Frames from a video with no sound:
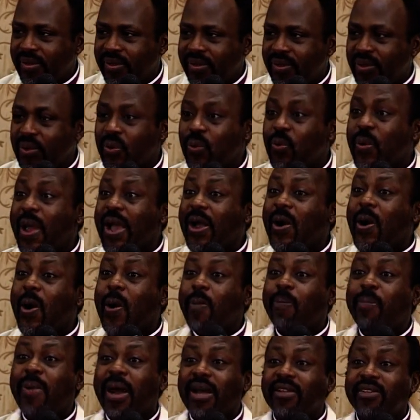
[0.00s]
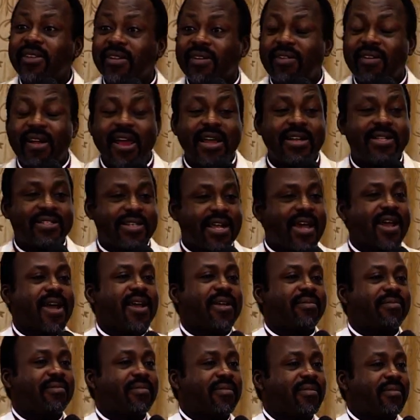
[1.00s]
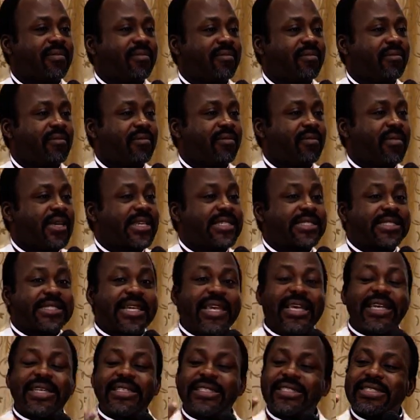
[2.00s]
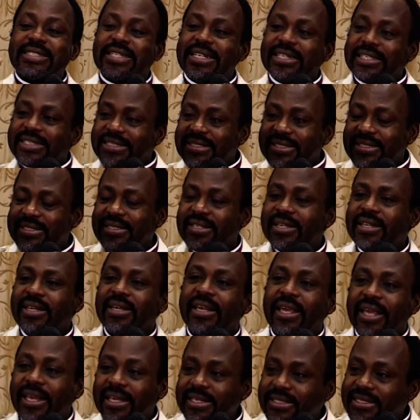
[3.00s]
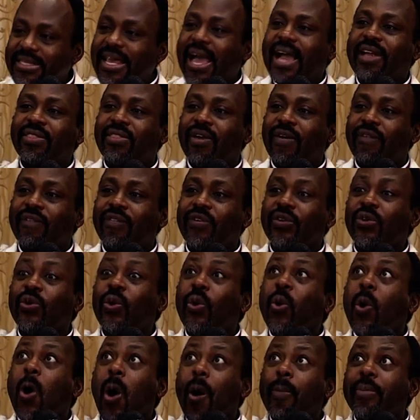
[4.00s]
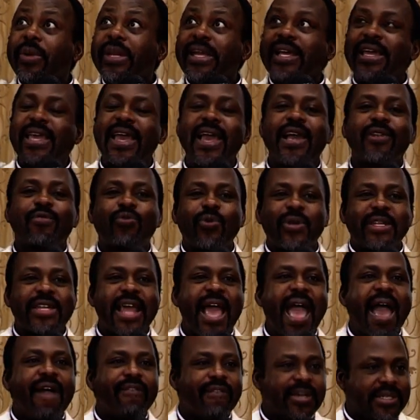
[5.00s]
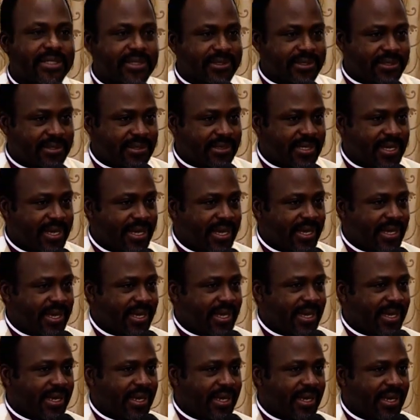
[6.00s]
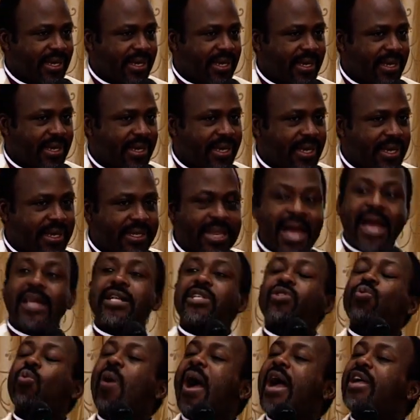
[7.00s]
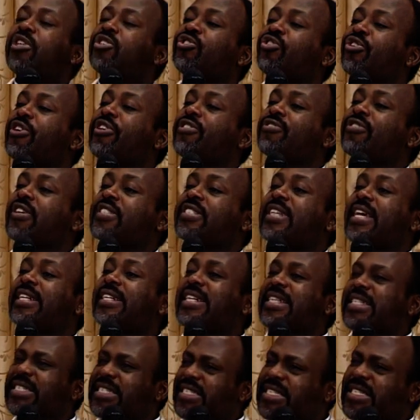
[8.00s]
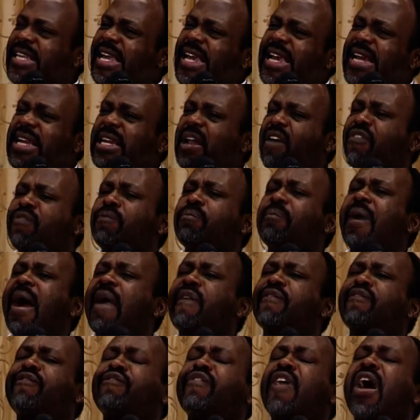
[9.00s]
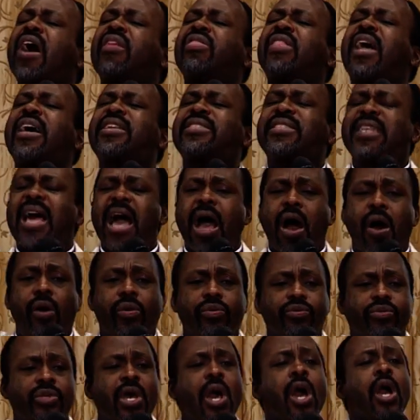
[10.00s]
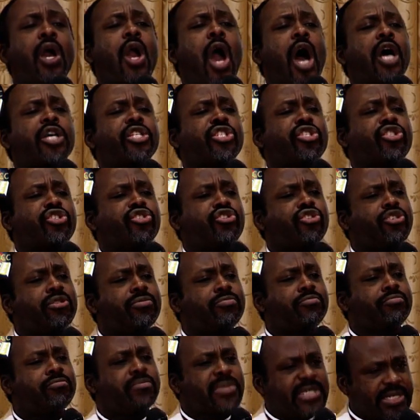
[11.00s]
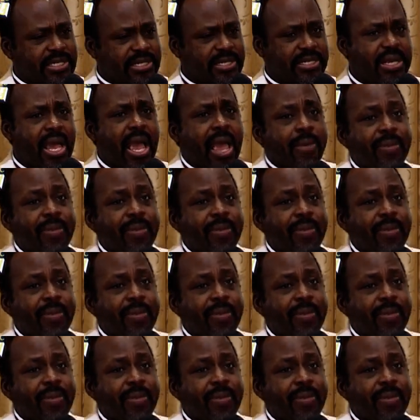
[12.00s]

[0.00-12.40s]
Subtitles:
You wake up at the right time. It's instinct inside of you. Communicate with heaven. That is why Jesus said, the zeal of my Father's house consumed me.